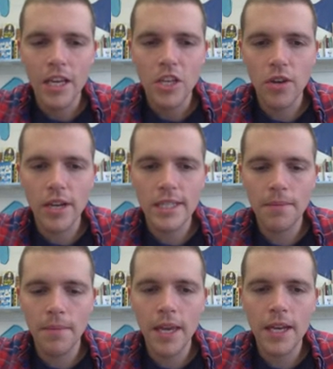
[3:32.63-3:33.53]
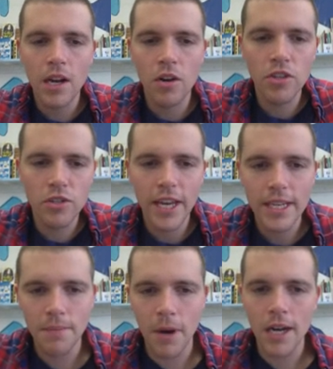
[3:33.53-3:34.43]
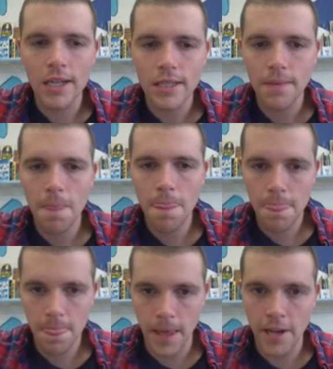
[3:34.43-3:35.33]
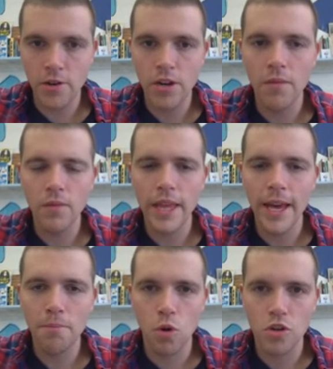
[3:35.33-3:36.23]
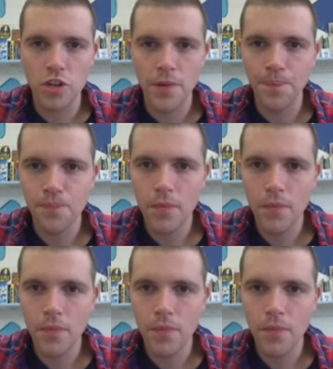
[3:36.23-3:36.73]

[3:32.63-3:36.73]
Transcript: you can hit submit on your text box and you're done with that portion.